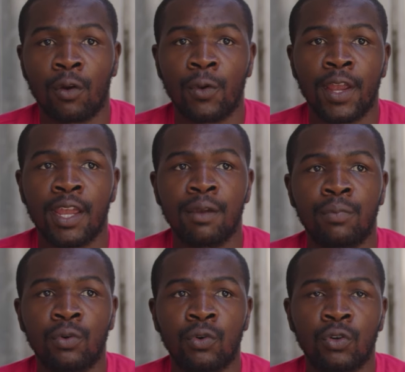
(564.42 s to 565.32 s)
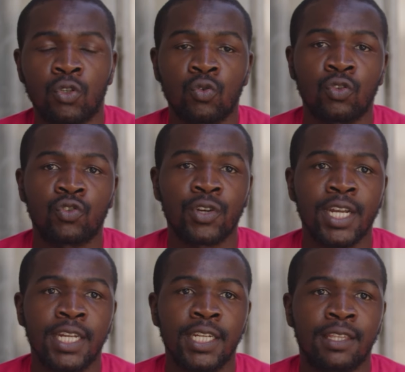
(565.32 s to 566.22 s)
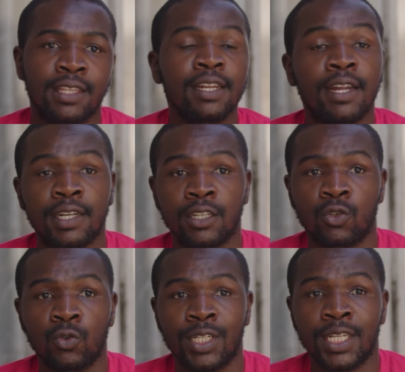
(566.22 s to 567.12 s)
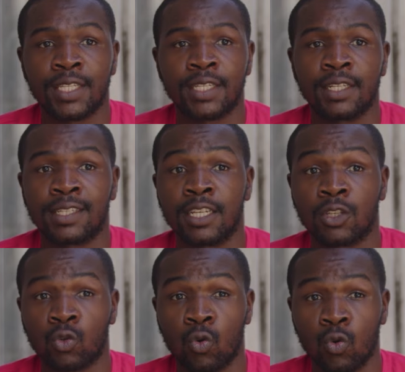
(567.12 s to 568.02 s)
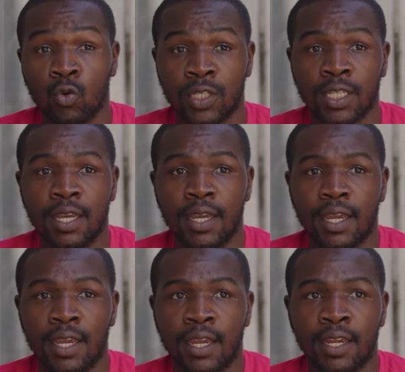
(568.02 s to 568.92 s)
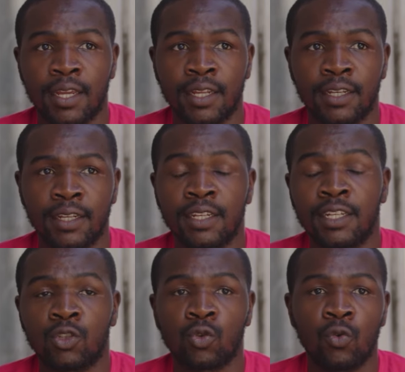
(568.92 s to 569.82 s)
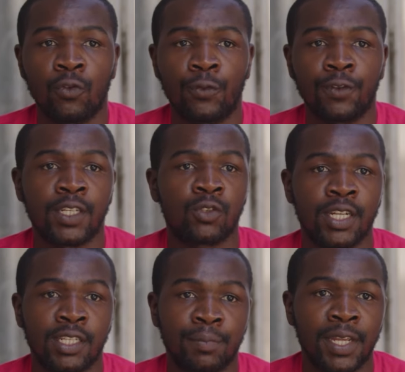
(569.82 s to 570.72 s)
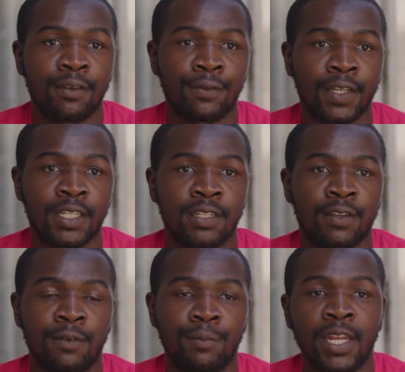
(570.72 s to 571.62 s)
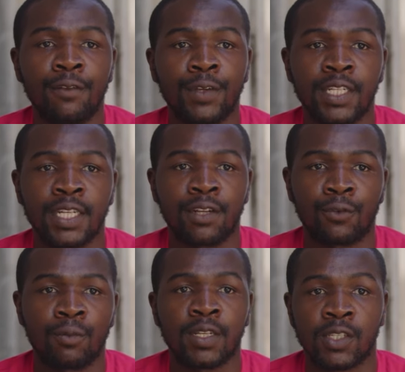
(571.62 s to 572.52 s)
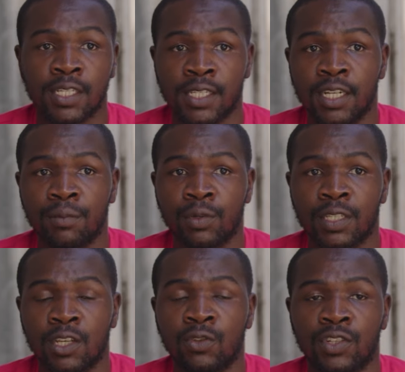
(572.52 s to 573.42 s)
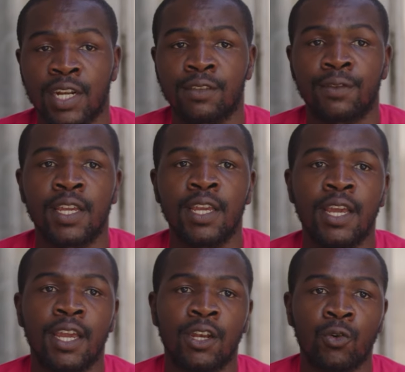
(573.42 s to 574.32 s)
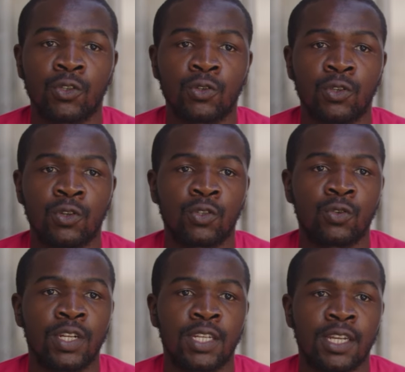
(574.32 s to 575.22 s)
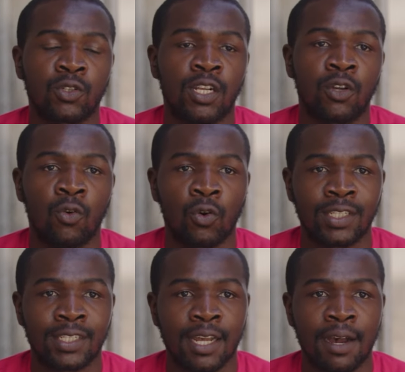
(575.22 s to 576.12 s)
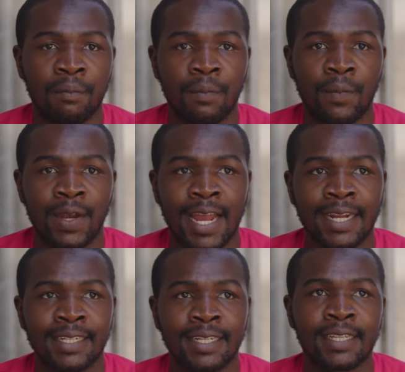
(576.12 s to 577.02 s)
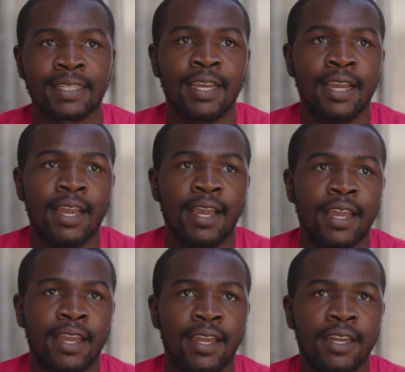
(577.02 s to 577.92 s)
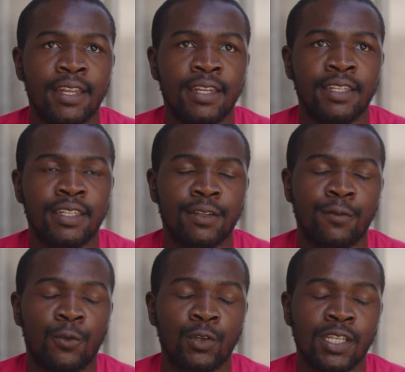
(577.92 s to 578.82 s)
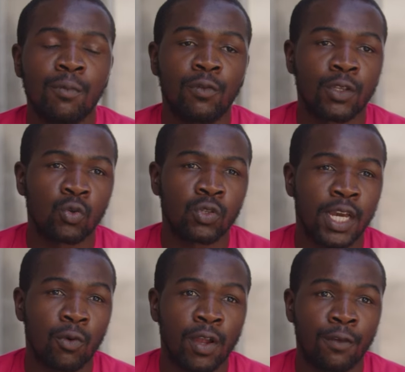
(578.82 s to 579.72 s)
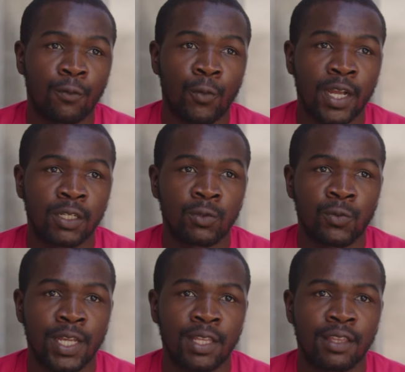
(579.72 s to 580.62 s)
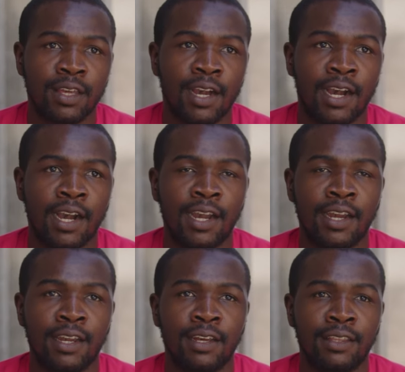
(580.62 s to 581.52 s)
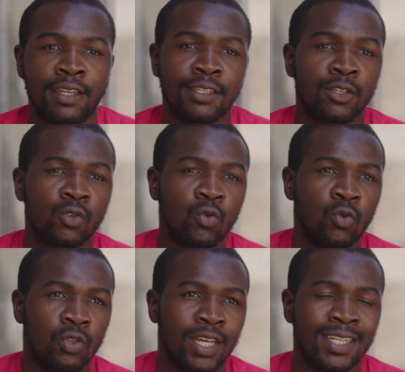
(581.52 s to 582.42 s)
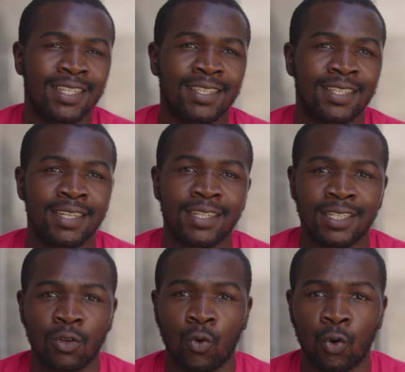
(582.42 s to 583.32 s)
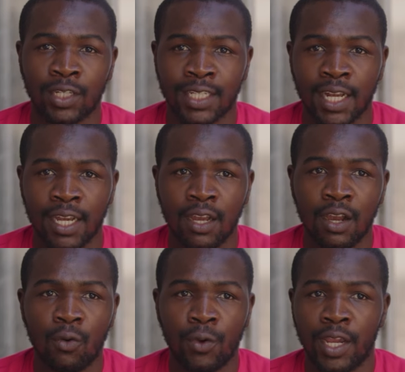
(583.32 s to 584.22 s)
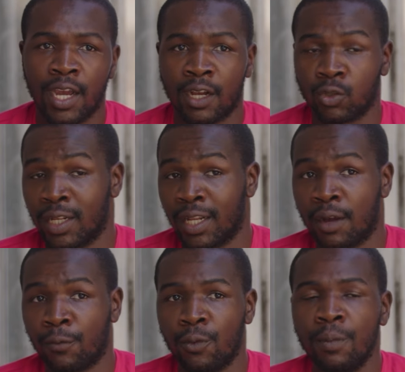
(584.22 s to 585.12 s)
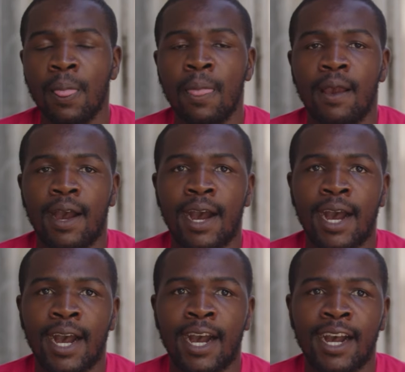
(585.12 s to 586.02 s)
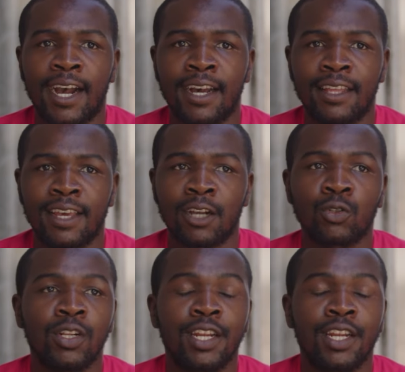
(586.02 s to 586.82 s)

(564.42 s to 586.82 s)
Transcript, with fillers: we were able to train 300 students in six schools and in each school 50 students benefit benefited from a sustainable skills transfer and also those students actually got some lanterns and for some of the schools that we have worked with uh, there's a school that is in Chihota where I actually come from uh, they actually